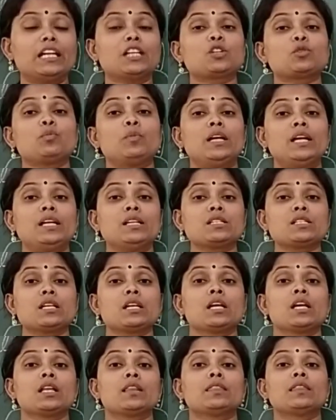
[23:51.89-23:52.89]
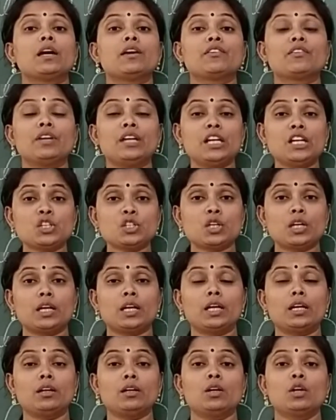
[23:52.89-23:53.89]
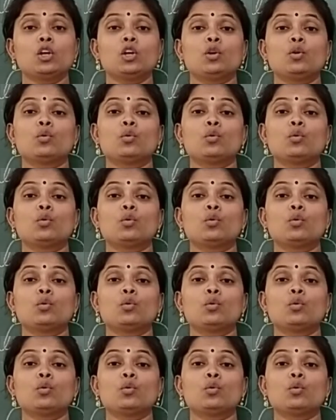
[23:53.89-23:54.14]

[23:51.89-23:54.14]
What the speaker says: It means the region